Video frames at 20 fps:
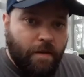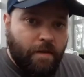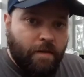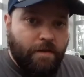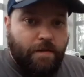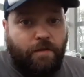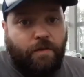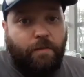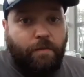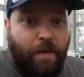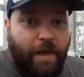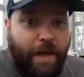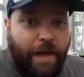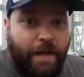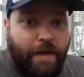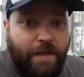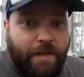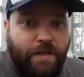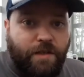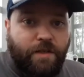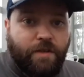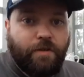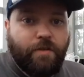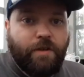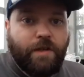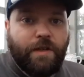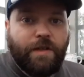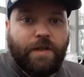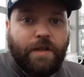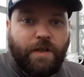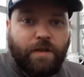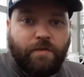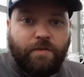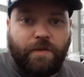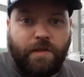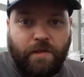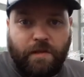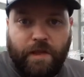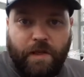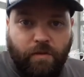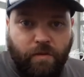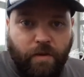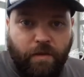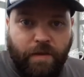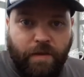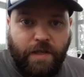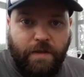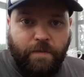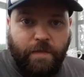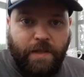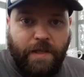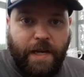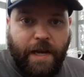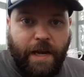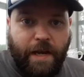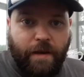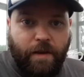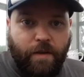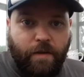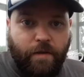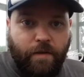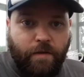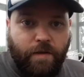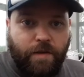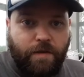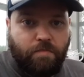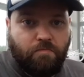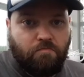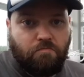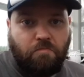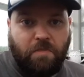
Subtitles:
So the plan is to continuously grow potatoes.